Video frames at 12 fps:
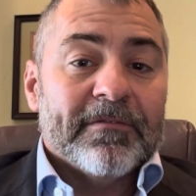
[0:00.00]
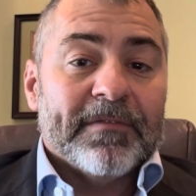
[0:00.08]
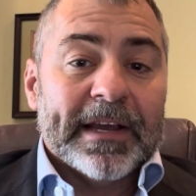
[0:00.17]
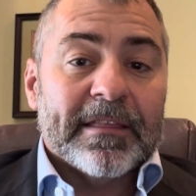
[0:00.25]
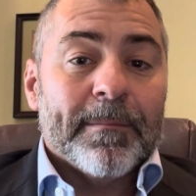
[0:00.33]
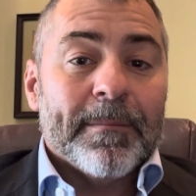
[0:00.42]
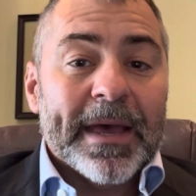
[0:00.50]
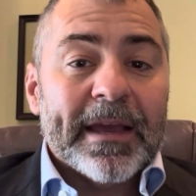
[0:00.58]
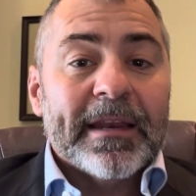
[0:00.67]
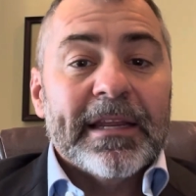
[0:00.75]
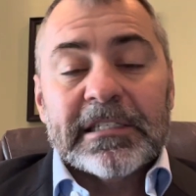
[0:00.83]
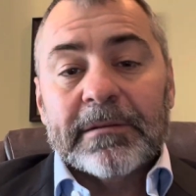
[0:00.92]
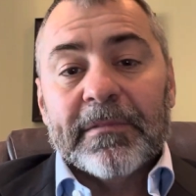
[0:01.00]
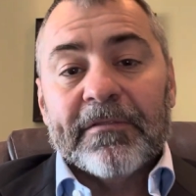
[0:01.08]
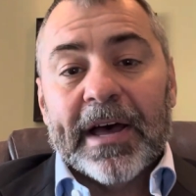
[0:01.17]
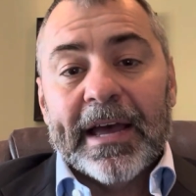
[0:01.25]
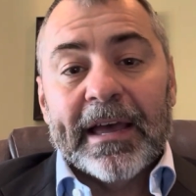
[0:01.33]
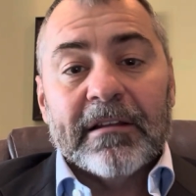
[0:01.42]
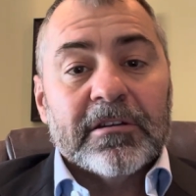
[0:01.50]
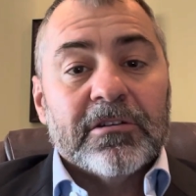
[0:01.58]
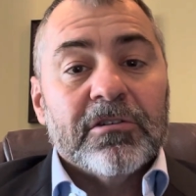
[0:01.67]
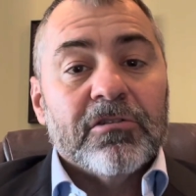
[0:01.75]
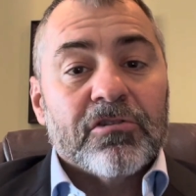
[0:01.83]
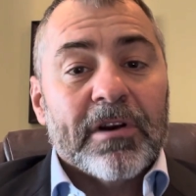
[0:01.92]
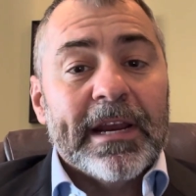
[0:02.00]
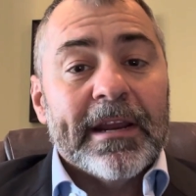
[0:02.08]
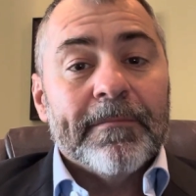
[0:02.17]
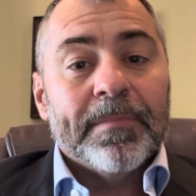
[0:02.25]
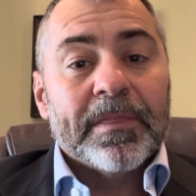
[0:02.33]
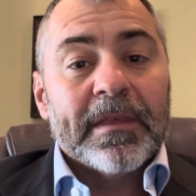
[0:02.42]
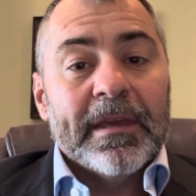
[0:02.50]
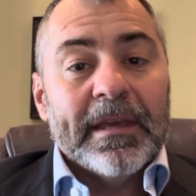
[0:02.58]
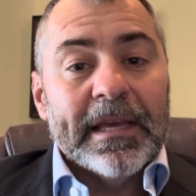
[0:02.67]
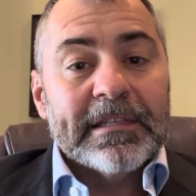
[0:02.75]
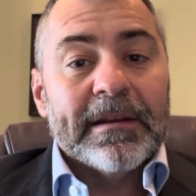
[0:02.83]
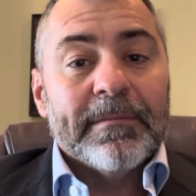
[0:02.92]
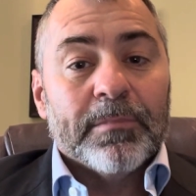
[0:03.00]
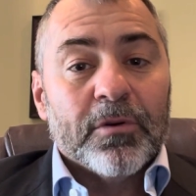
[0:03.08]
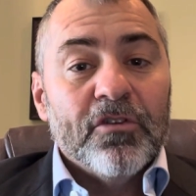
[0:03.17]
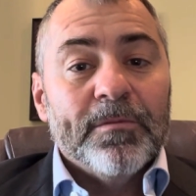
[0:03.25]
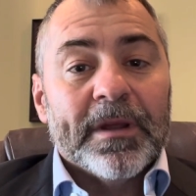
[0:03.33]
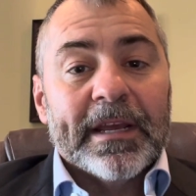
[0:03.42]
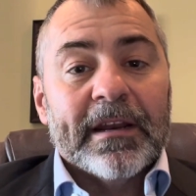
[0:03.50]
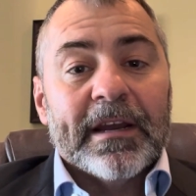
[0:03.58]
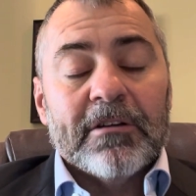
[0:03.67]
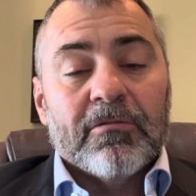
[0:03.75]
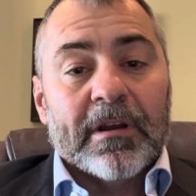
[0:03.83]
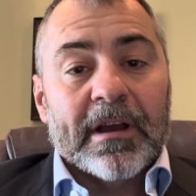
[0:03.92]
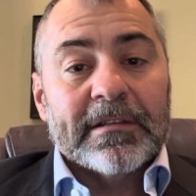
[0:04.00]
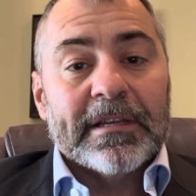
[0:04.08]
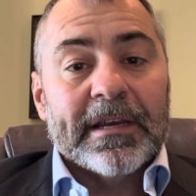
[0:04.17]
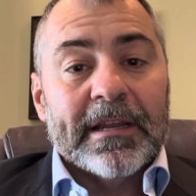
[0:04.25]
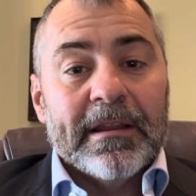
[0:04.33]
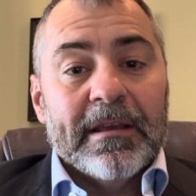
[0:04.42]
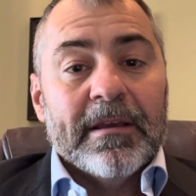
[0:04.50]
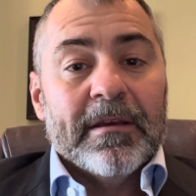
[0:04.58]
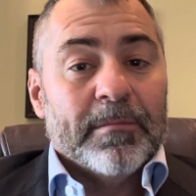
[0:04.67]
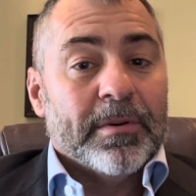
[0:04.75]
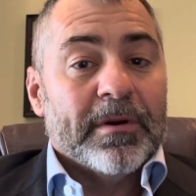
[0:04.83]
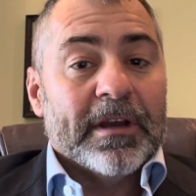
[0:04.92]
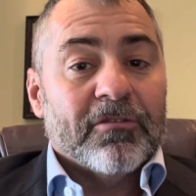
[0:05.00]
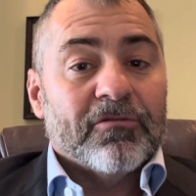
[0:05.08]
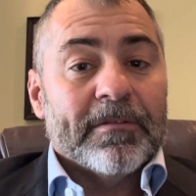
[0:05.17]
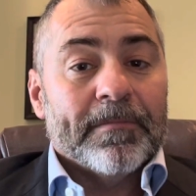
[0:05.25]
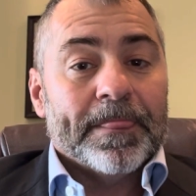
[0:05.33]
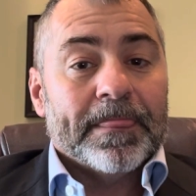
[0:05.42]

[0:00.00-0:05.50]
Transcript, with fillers: In fact, the mechanism of high-altitude training is an improvement in nitric oxide production.